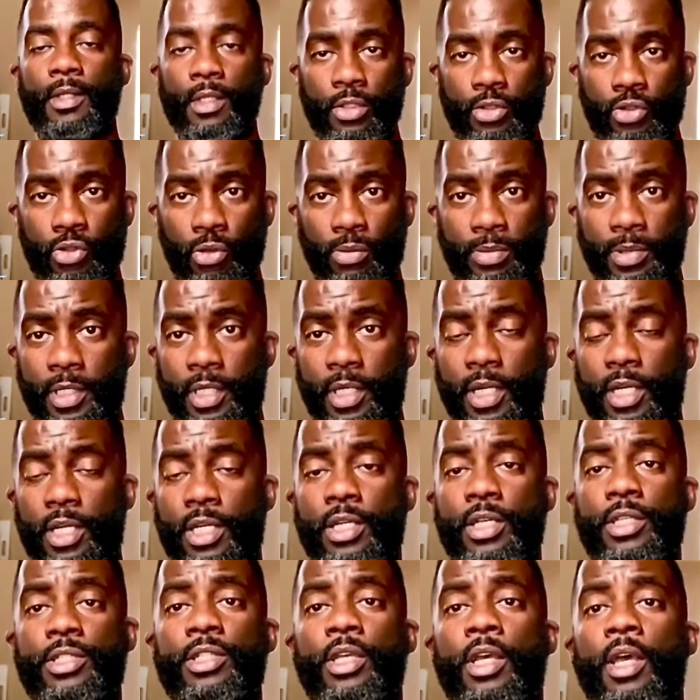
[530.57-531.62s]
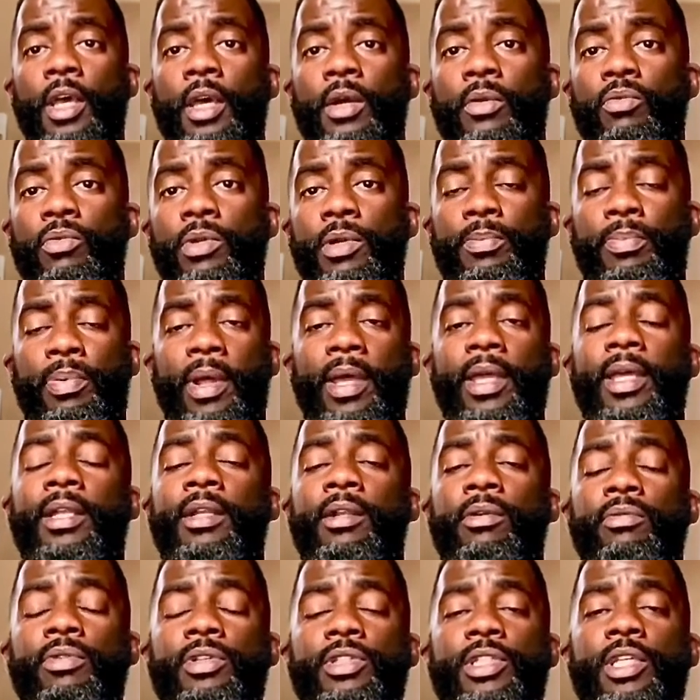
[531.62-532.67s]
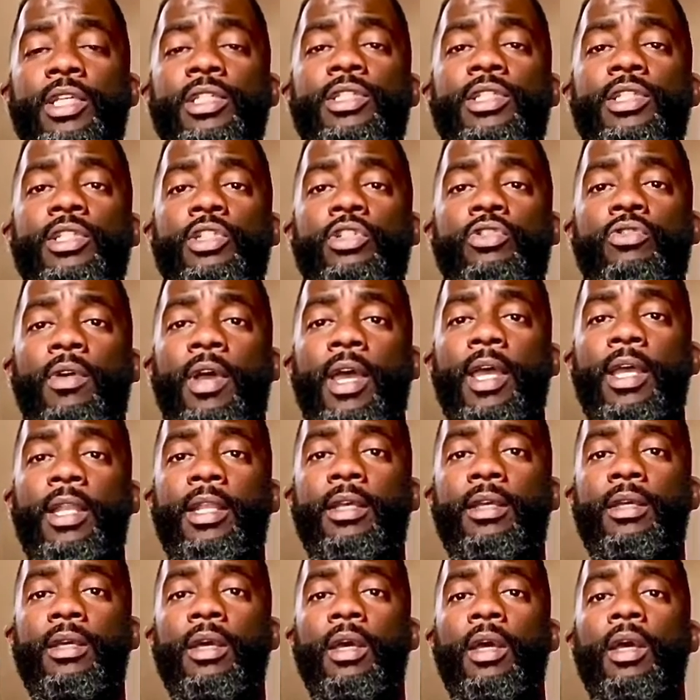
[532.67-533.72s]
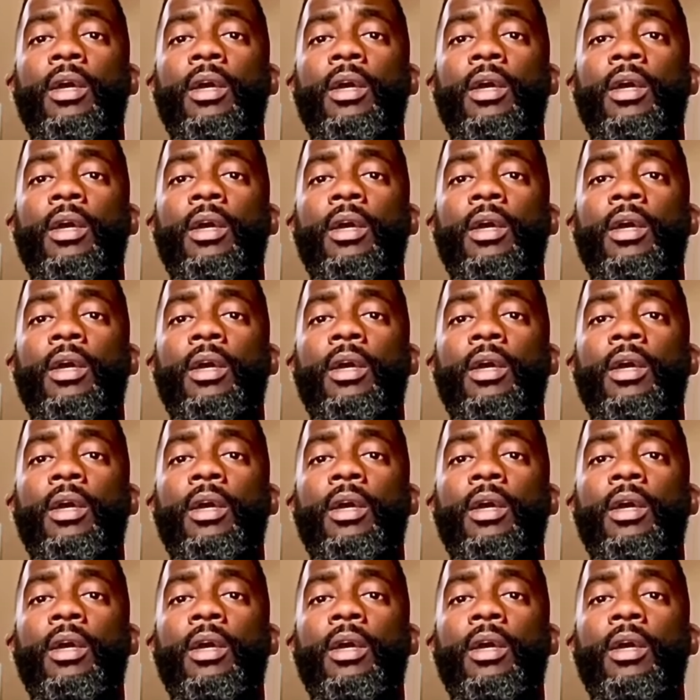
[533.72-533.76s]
So because we bring in the resistance training,